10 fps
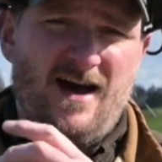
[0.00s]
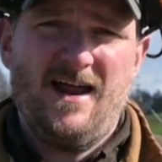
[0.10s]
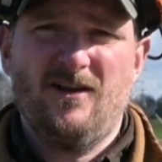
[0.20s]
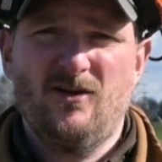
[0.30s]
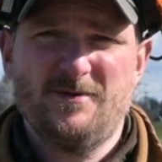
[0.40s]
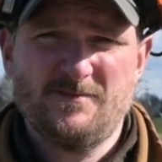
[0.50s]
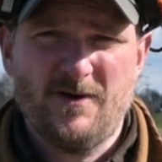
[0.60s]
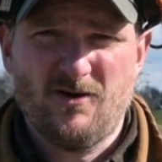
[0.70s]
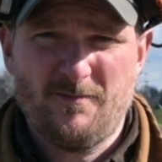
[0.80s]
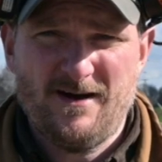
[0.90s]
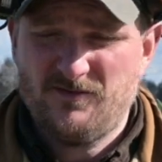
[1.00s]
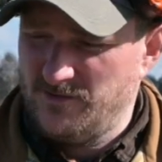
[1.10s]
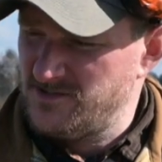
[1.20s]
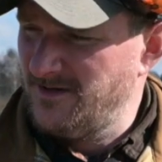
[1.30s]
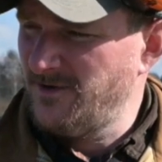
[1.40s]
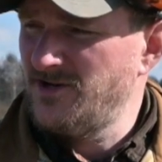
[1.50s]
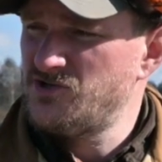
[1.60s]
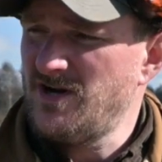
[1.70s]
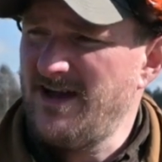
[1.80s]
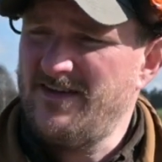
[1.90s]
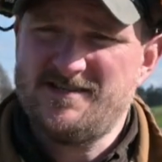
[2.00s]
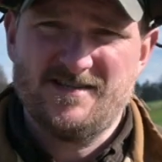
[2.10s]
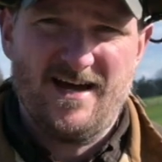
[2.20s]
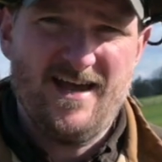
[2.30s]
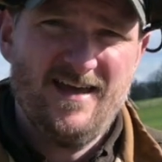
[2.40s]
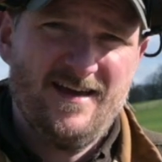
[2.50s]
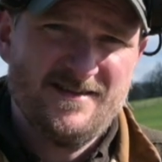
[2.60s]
and it'll all be to pick up afterwards. So I'm going to try this today.